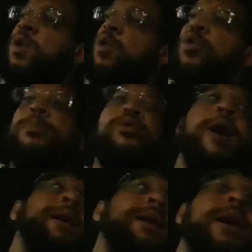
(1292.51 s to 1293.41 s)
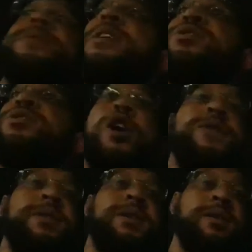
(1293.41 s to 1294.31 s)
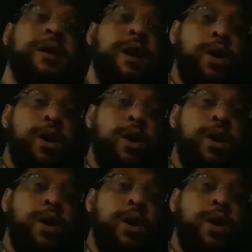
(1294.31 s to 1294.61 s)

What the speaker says: what products and services